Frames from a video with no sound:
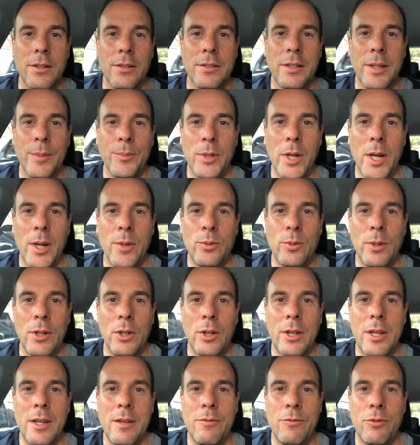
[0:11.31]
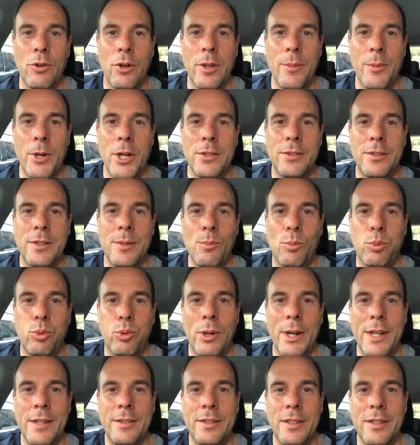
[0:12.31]
Sometimes we're looking for the most
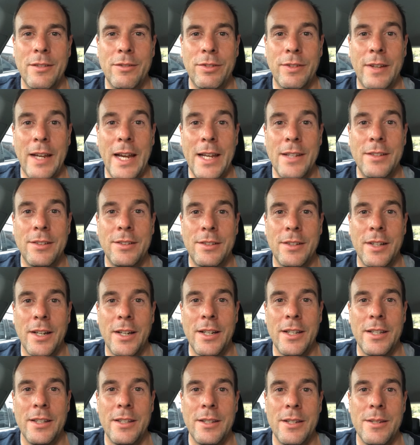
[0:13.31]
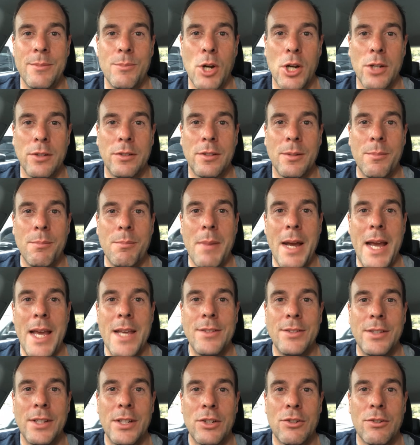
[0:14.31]
impressive case study, the most
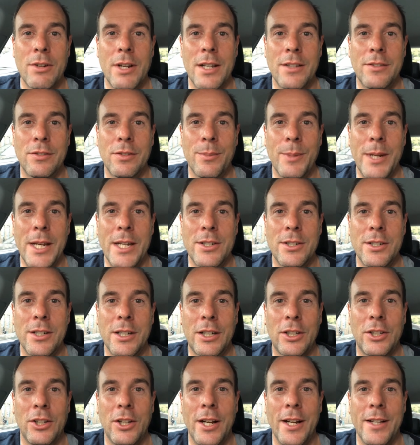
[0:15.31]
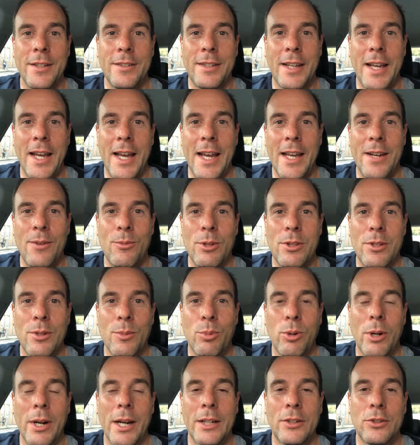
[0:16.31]
amazing transformation a client's had with your
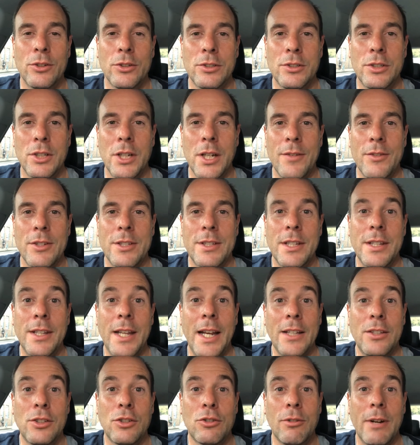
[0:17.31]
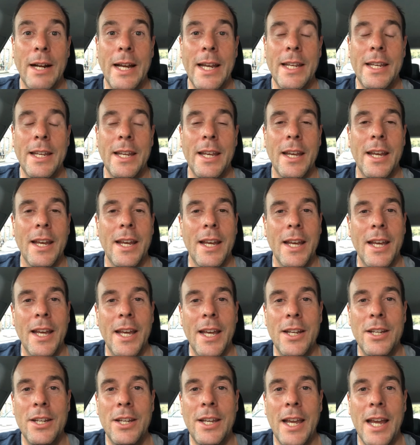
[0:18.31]
product or service, and that's great,
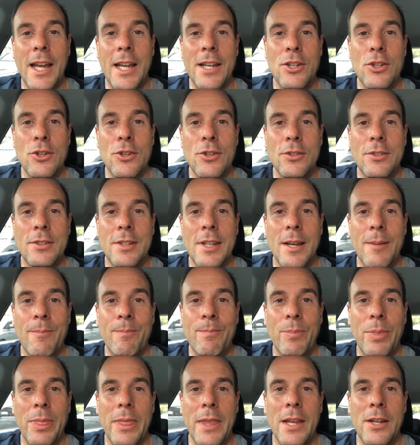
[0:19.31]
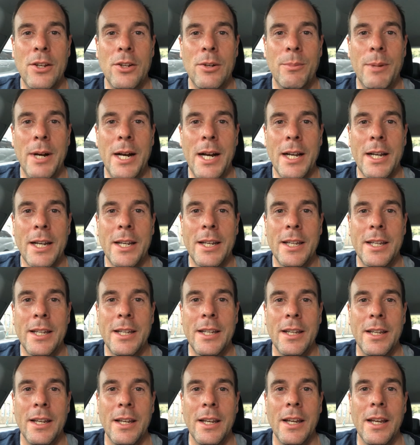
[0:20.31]
and you can use them in your
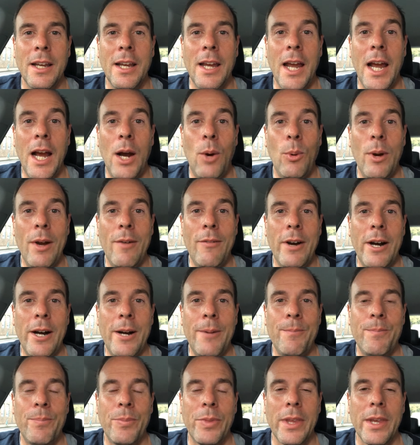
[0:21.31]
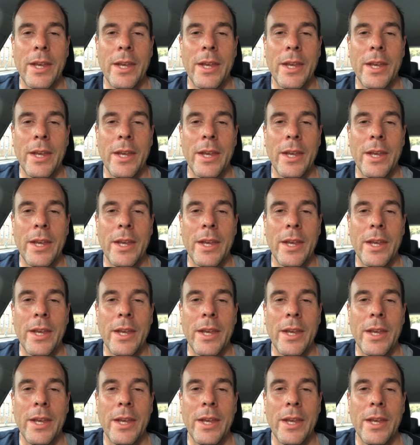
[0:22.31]
marketing. However,